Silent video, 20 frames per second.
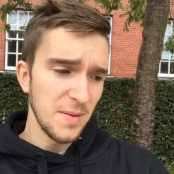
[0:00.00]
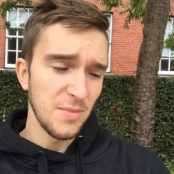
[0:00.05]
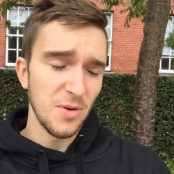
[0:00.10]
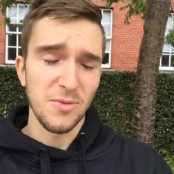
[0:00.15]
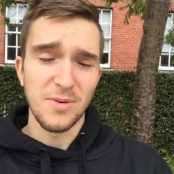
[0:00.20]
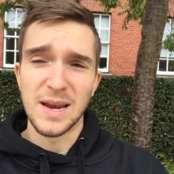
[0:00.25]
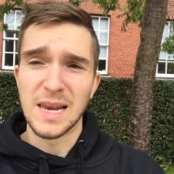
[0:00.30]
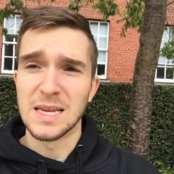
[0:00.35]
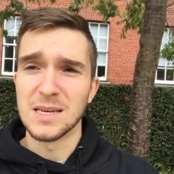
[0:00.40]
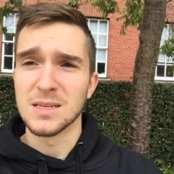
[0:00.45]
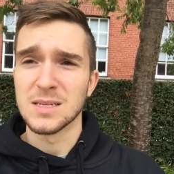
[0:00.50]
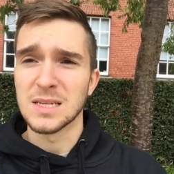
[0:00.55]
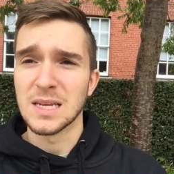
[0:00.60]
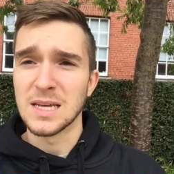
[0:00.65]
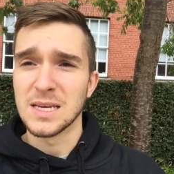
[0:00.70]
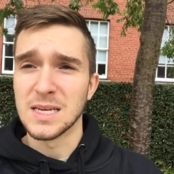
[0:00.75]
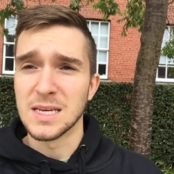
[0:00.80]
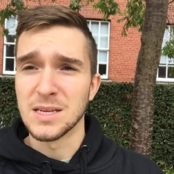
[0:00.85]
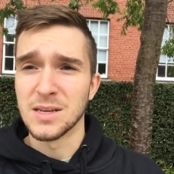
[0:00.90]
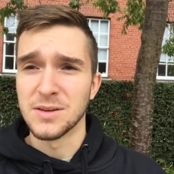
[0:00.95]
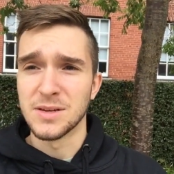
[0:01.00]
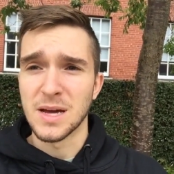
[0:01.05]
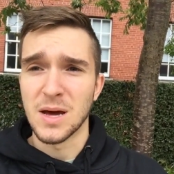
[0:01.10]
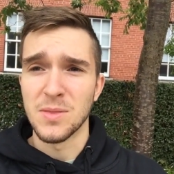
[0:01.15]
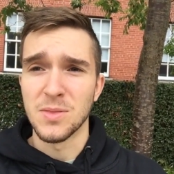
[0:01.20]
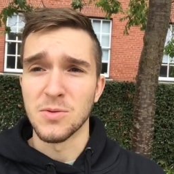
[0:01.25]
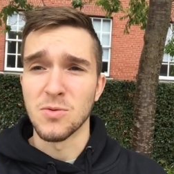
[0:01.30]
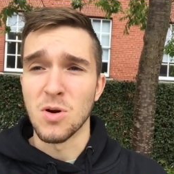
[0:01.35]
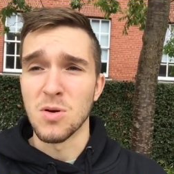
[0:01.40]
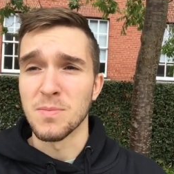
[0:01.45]
but really just leading you
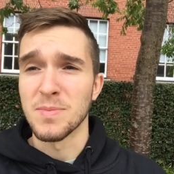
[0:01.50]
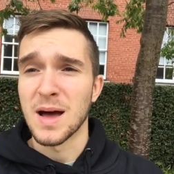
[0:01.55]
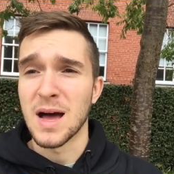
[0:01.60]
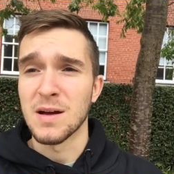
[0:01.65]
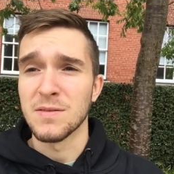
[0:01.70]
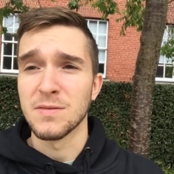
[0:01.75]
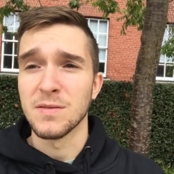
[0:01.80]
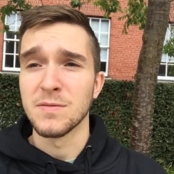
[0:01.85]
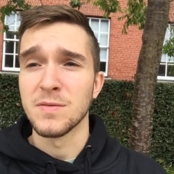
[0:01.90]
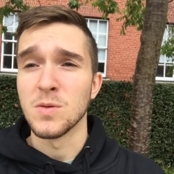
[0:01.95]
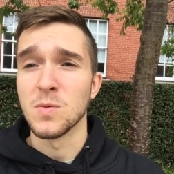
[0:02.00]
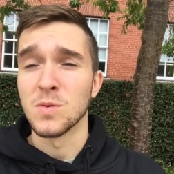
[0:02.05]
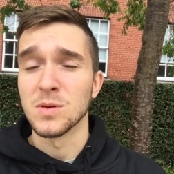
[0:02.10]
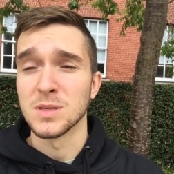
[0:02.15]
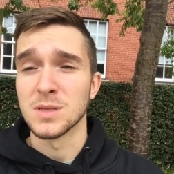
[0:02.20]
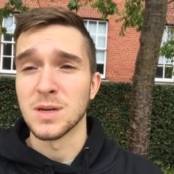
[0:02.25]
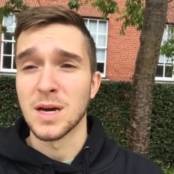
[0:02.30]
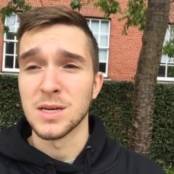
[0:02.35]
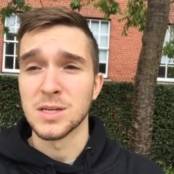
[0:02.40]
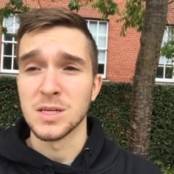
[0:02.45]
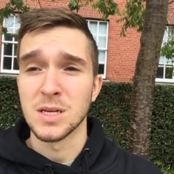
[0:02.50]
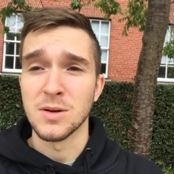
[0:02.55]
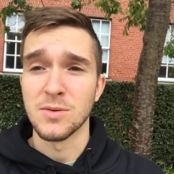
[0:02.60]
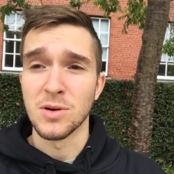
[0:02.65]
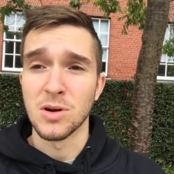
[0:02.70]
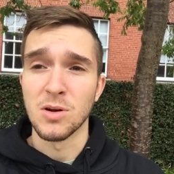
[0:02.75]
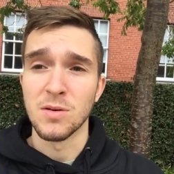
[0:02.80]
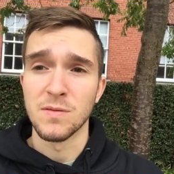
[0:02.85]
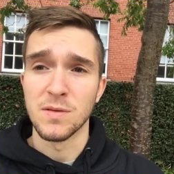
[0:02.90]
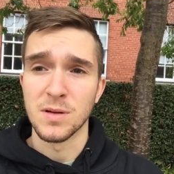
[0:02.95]
down the wrong path if you want to actually
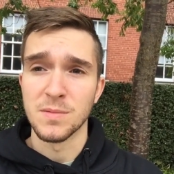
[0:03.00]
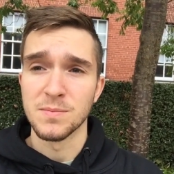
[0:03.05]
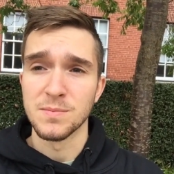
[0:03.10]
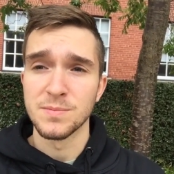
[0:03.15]
recover.